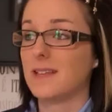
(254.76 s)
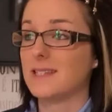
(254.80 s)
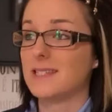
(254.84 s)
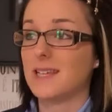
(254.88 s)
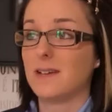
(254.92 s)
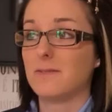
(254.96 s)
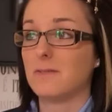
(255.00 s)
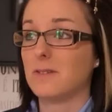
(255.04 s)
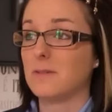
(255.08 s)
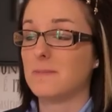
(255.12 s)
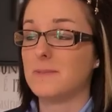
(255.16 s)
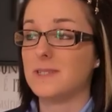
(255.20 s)
If
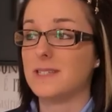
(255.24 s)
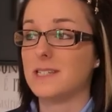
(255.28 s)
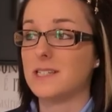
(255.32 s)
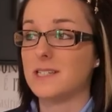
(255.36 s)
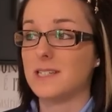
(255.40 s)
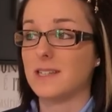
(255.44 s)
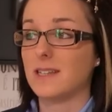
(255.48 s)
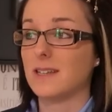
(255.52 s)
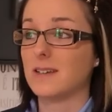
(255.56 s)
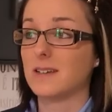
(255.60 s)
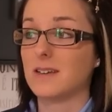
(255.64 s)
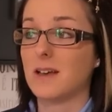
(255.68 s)
there's ever a
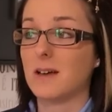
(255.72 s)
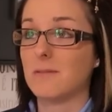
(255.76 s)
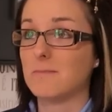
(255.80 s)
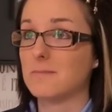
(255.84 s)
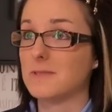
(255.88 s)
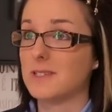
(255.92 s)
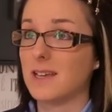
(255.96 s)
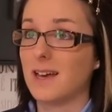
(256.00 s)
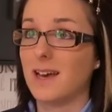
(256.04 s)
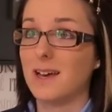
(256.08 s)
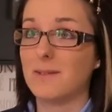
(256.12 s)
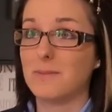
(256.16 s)
position that
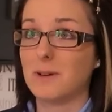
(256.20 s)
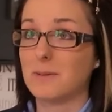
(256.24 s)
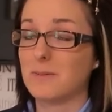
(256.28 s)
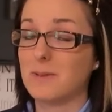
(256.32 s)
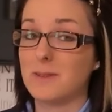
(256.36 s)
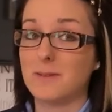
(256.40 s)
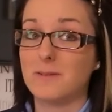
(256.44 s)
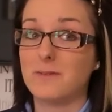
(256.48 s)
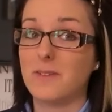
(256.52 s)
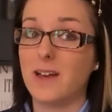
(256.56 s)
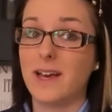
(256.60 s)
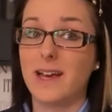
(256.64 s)
comes up, I'll
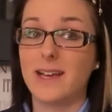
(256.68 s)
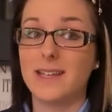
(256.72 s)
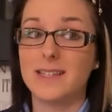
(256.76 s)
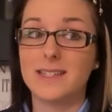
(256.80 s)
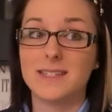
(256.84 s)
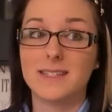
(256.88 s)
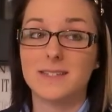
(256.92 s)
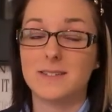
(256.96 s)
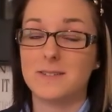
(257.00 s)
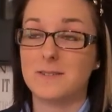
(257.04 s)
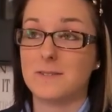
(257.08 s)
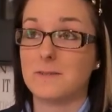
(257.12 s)
be the
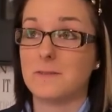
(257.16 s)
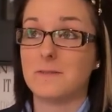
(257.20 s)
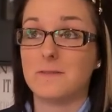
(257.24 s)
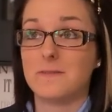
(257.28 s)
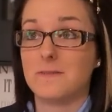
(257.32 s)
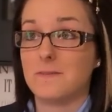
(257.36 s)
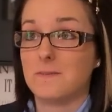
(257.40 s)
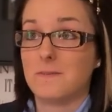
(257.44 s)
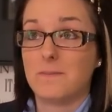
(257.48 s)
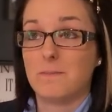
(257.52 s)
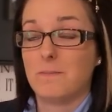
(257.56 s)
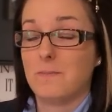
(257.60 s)
first
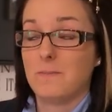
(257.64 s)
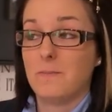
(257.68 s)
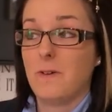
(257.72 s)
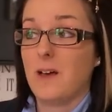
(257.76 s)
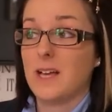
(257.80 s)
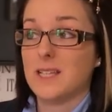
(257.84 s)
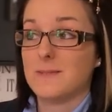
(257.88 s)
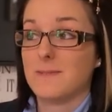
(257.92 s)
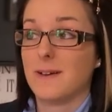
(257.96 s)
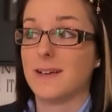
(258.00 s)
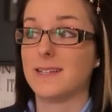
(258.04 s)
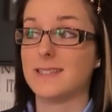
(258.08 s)

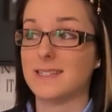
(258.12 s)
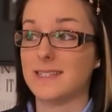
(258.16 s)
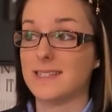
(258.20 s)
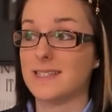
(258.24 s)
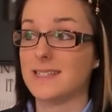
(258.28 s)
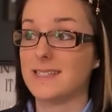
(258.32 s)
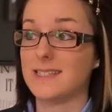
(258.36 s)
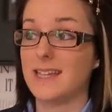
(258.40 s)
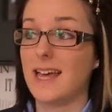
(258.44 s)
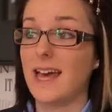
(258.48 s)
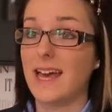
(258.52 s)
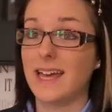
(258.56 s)

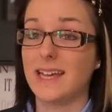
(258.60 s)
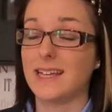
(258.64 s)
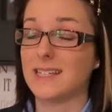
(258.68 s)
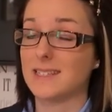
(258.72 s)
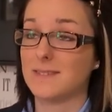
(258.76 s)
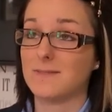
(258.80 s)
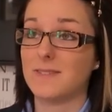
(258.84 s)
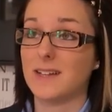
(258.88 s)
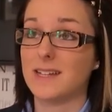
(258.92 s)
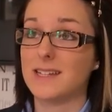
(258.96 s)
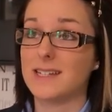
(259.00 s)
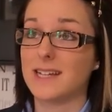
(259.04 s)
person to say
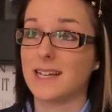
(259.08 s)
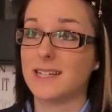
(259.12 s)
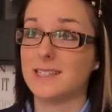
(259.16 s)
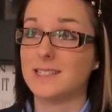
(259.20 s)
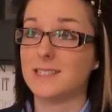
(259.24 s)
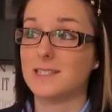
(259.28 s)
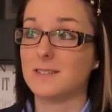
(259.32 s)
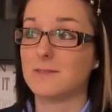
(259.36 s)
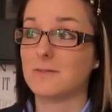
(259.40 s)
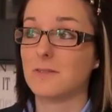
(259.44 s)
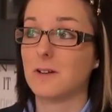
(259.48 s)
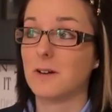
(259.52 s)
it's a
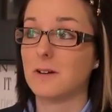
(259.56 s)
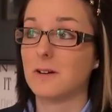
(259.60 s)
fantastic